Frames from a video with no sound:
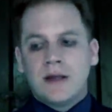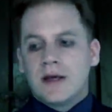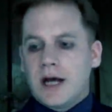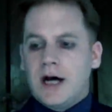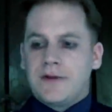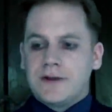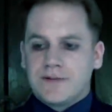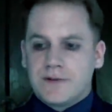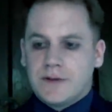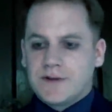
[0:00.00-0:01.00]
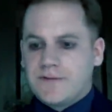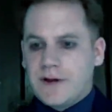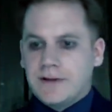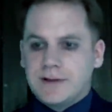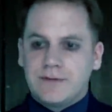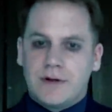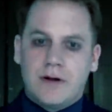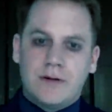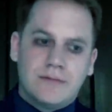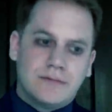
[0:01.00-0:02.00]
Carthage, of course, fell to
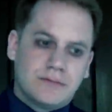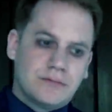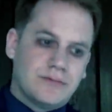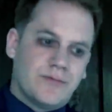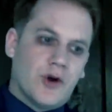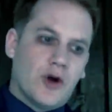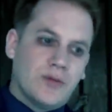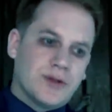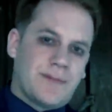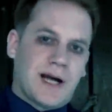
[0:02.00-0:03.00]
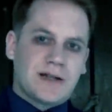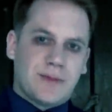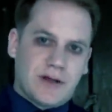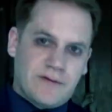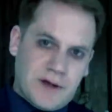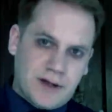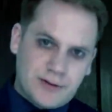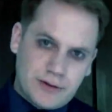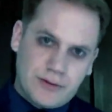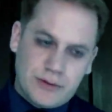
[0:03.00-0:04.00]
Rome. Rome was backed by the
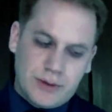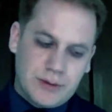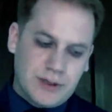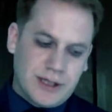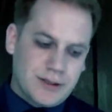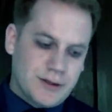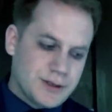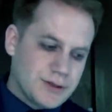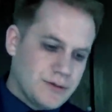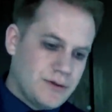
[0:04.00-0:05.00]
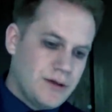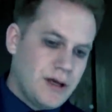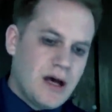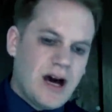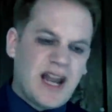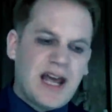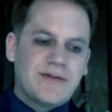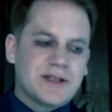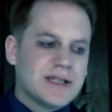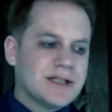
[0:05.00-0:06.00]
Ventru, who we will get onto. And
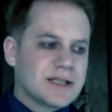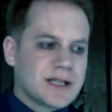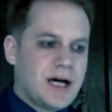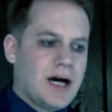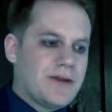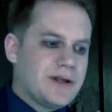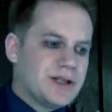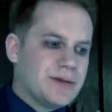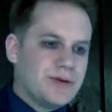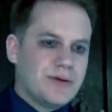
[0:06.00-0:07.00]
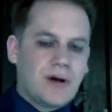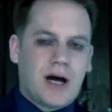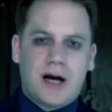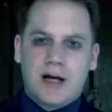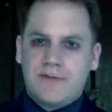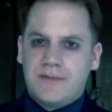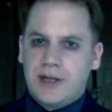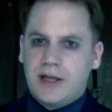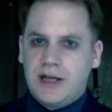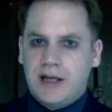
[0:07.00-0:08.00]
ever since Carthage, the Bruja have
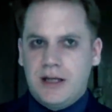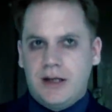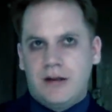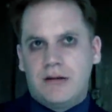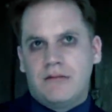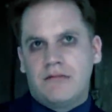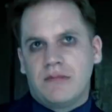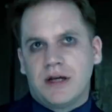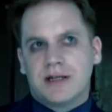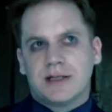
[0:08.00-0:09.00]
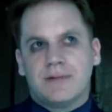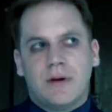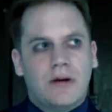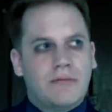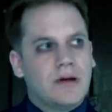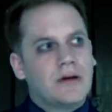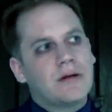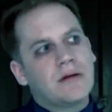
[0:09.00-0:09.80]
been a disappointment.